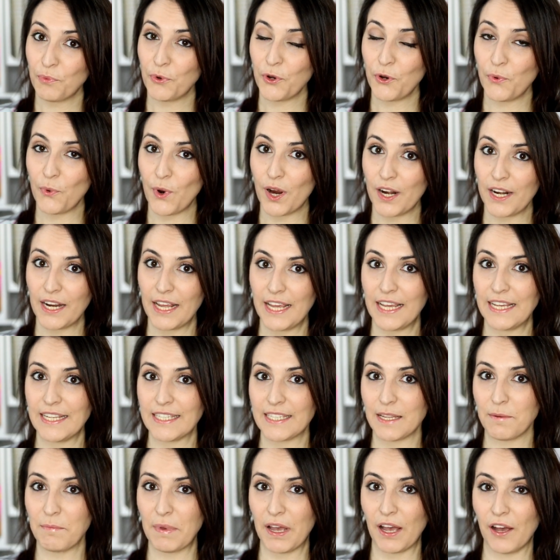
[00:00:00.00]
book one is
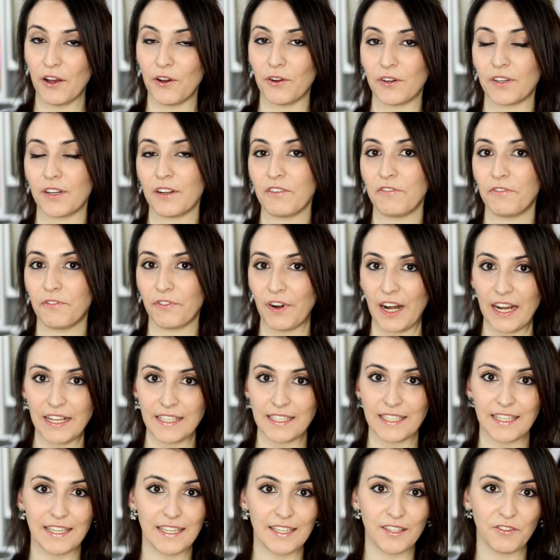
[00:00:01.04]
about
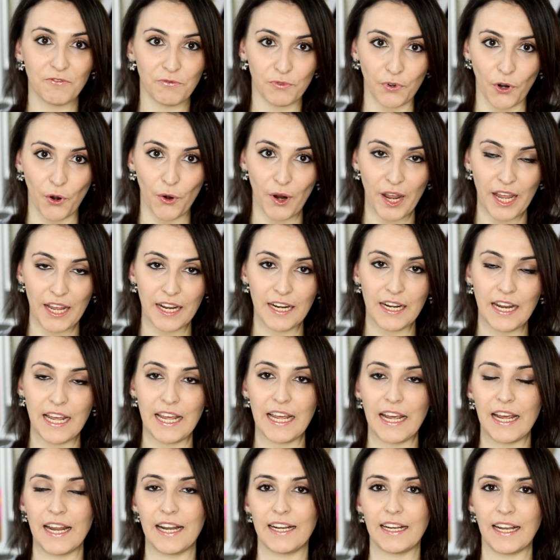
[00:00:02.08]
Francis Rohan
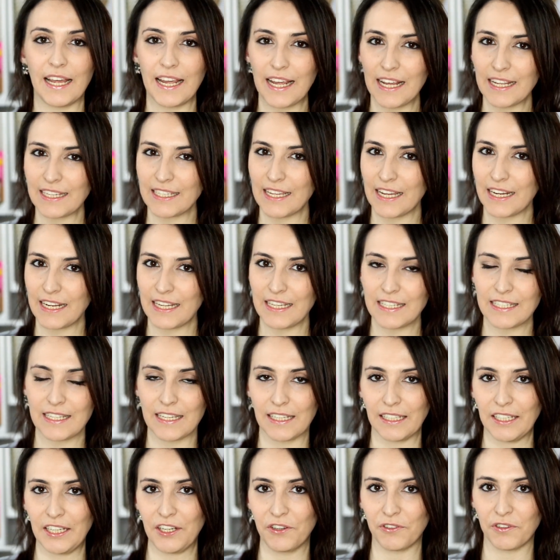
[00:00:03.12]
and like I said, he's the
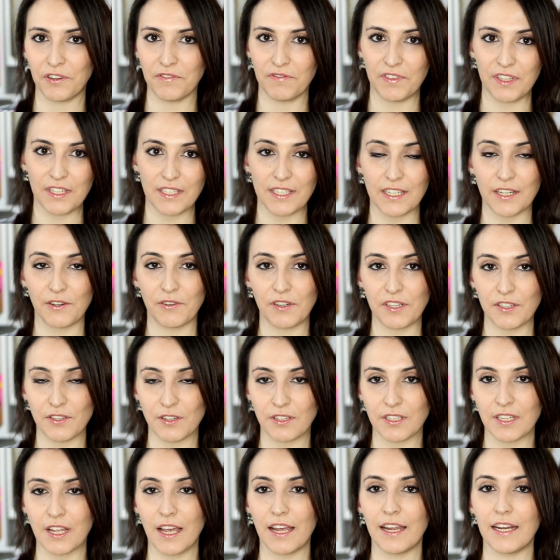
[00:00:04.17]
leader of this secret
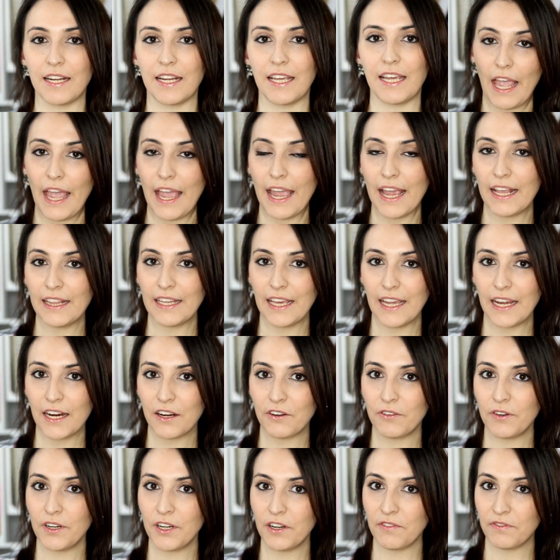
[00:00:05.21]
society. And the
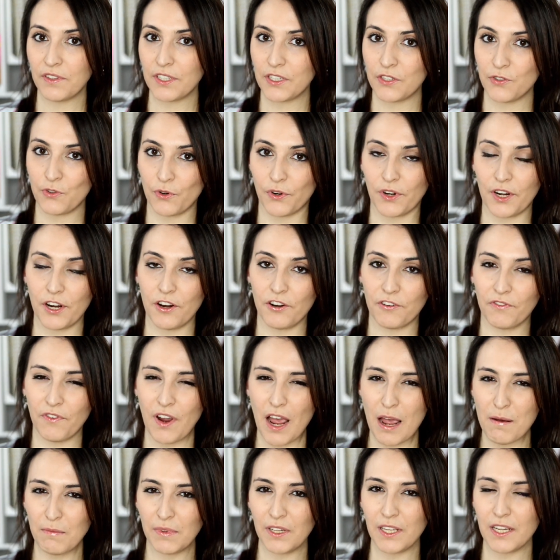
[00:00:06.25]
heroine of the story, her
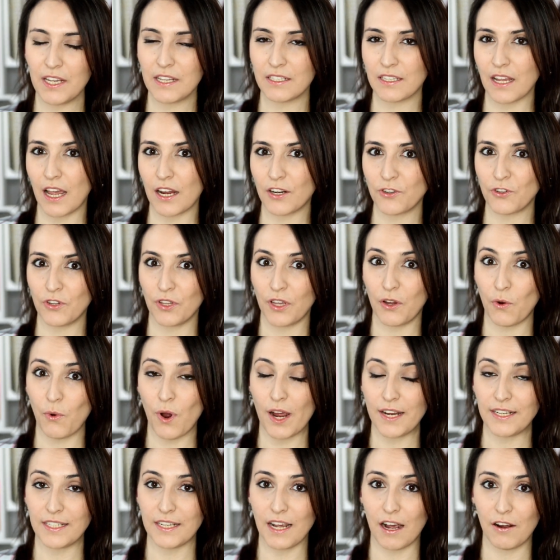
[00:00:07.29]
family is actually
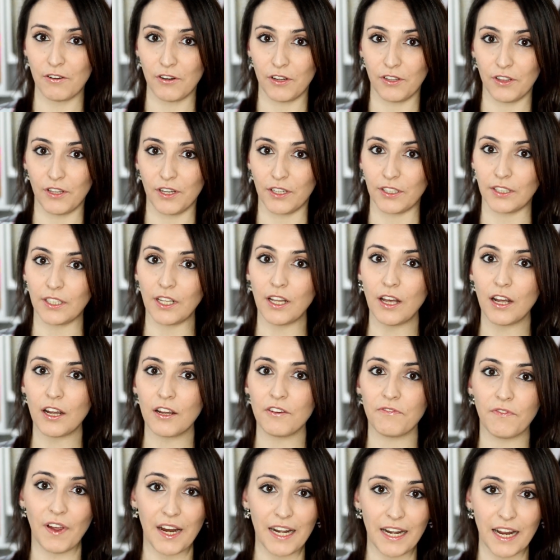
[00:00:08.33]
quite down on their luck
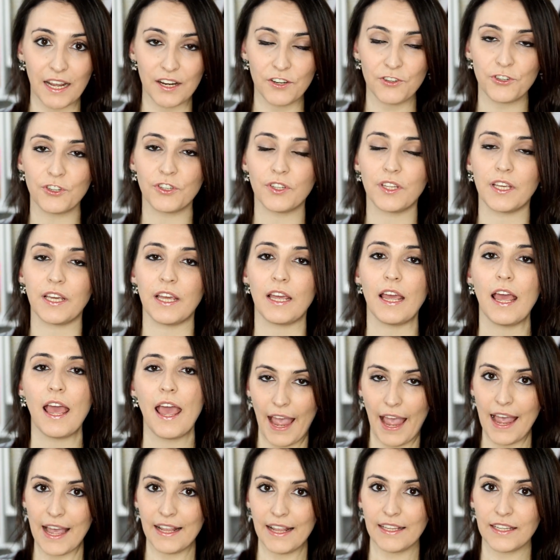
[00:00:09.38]
financially.
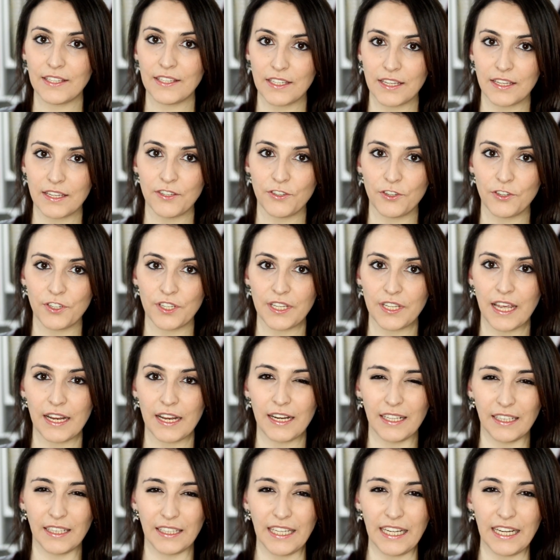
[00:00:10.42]
And the sisters get
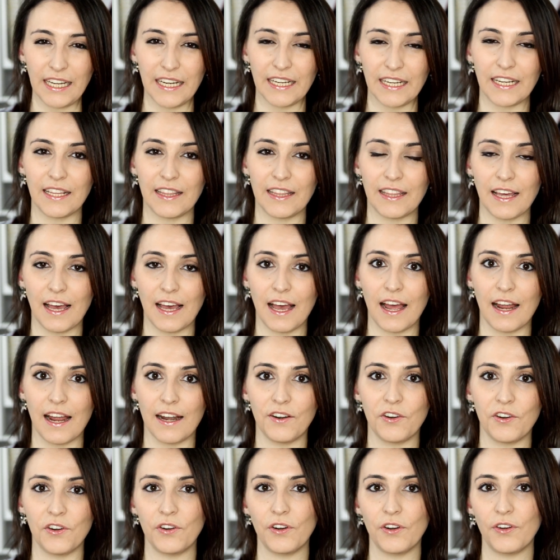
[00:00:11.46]
a lead that
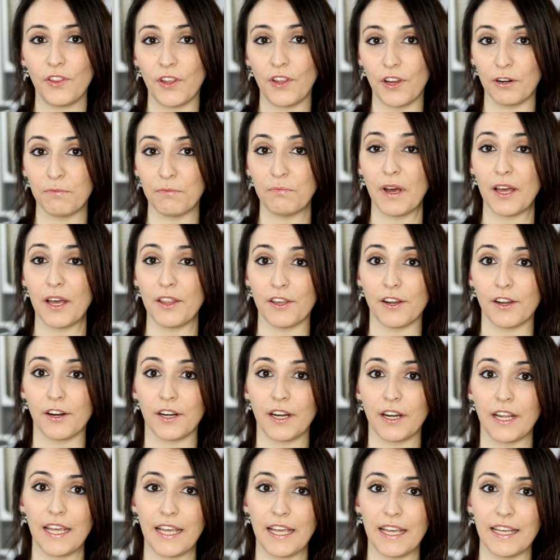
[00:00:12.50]
their
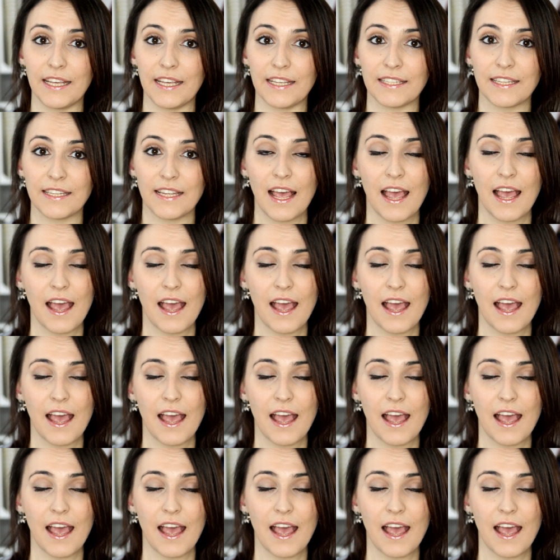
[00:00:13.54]
mother is